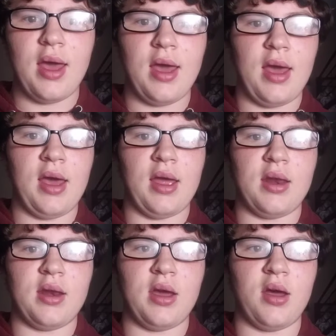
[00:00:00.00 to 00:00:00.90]

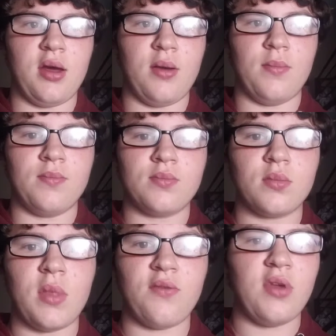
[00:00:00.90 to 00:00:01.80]
And
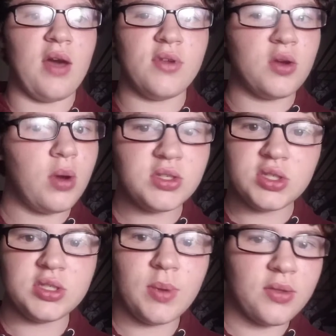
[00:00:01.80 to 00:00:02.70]
if you have any
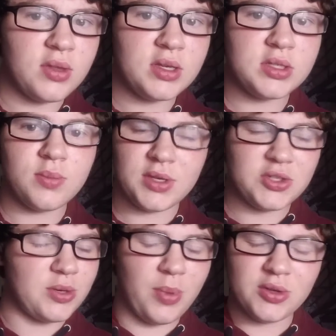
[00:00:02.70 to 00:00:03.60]
questions about this, make
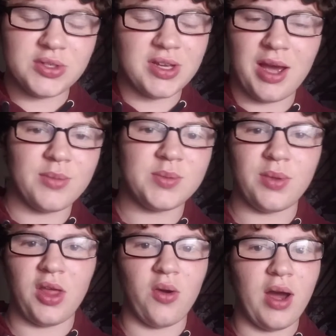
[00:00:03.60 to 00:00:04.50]
sure to post in the comments below.